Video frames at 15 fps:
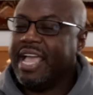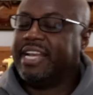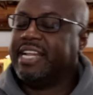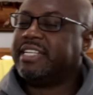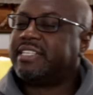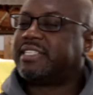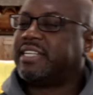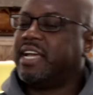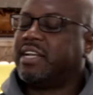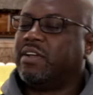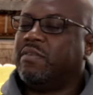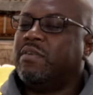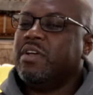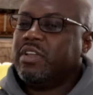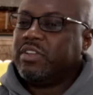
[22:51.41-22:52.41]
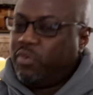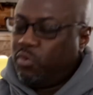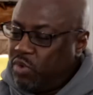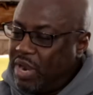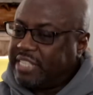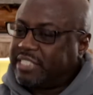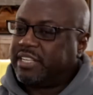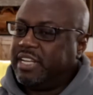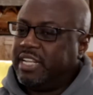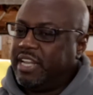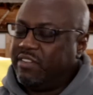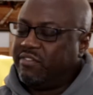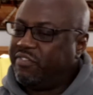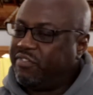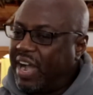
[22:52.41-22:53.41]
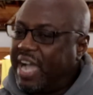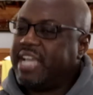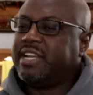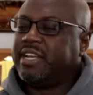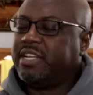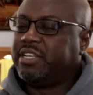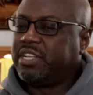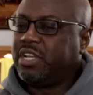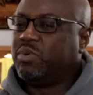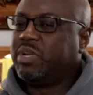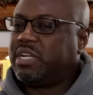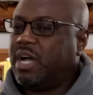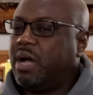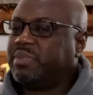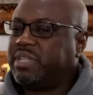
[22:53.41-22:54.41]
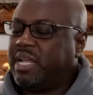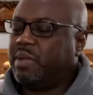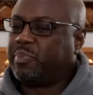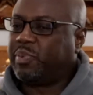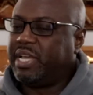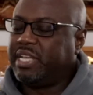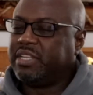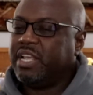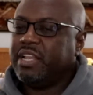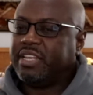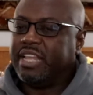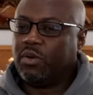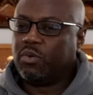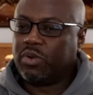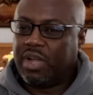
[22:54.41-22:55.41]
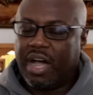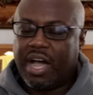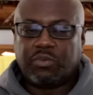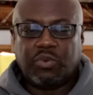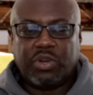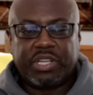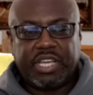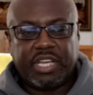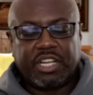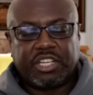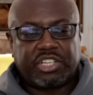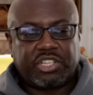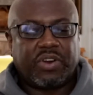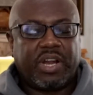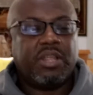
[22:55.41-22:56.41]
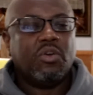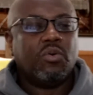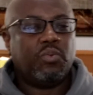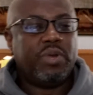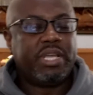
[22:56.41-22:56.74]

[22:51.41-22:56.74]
And instead of wrestling and fighting until we come to that place that God will get us straight,